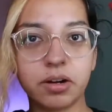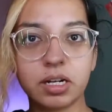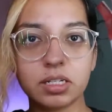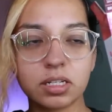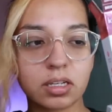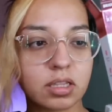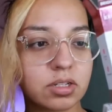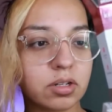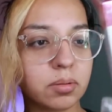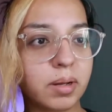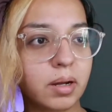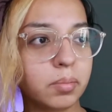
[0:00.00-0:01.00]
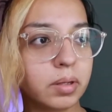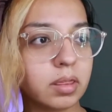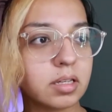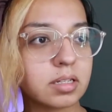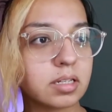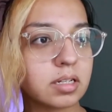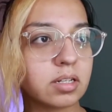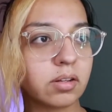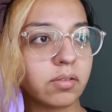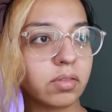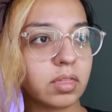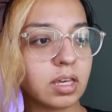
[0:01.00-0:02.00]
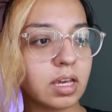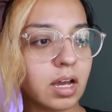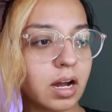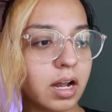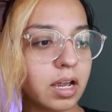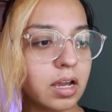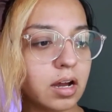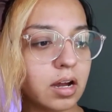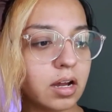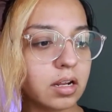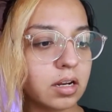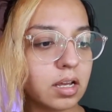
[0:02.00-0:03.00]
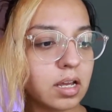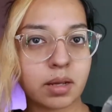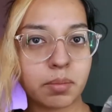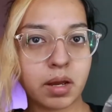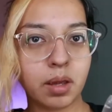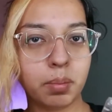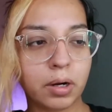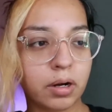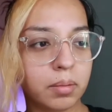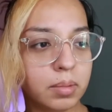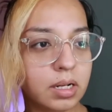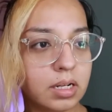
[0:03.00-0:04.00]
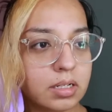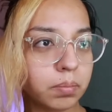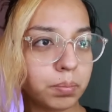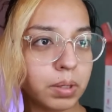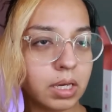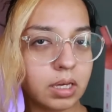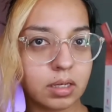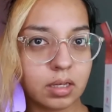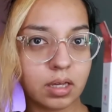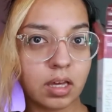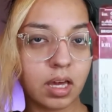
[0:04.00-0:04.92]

I already took the tube out, but this is the Ion Semi-Permanent Pink